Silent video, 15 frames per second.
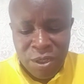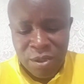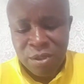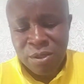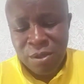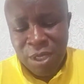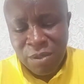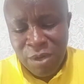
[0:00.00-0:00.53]

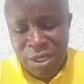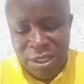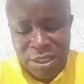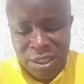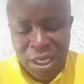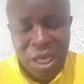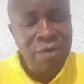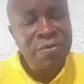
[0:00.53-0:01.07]
So that one
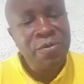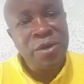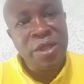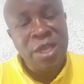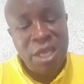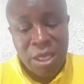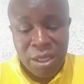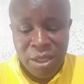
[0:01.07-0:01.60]
itself will
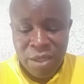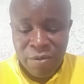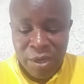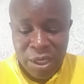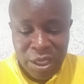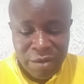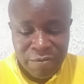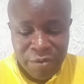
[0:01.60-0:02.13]

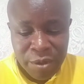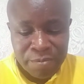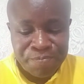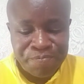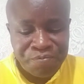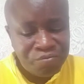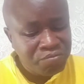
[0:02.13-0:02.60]
give them